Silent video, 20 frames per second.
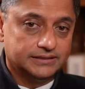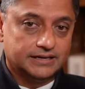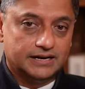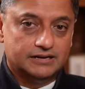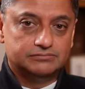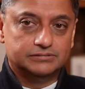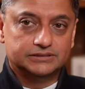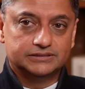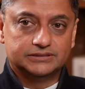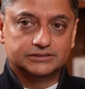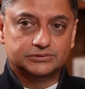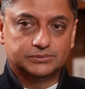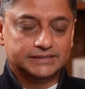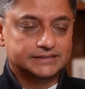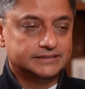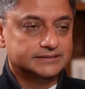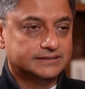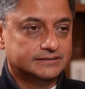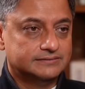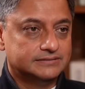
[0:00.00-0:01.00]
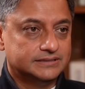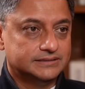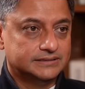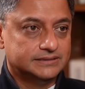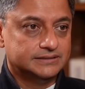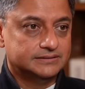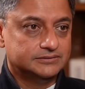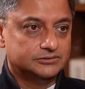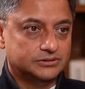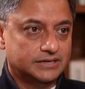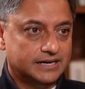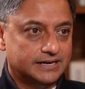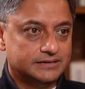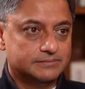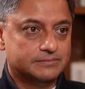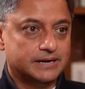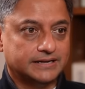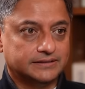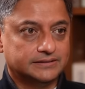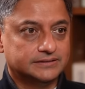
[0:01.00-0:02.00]
the government in 2017, you had a
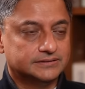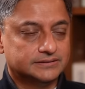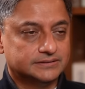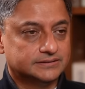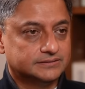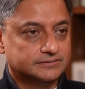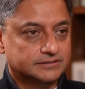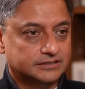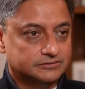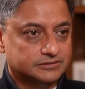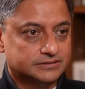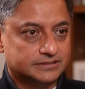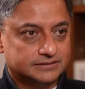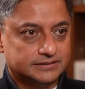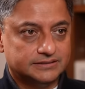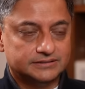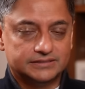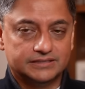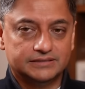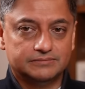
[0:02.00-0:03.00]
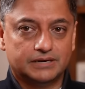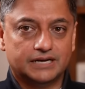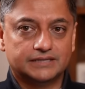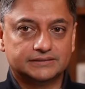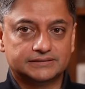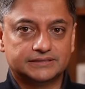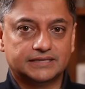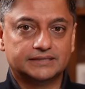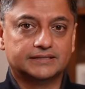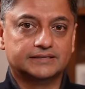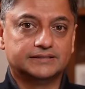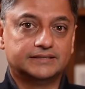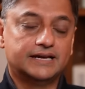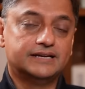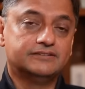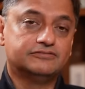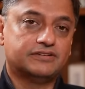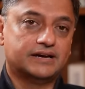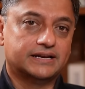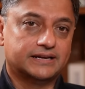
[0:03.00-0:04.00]
banking system that was essentially bust, and the
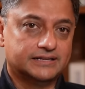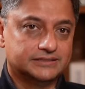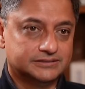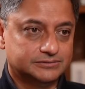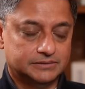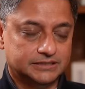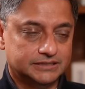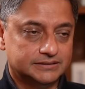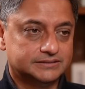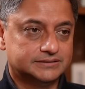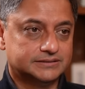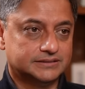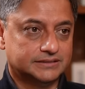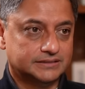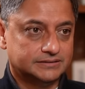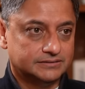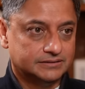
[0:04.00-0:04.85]
then finance minister,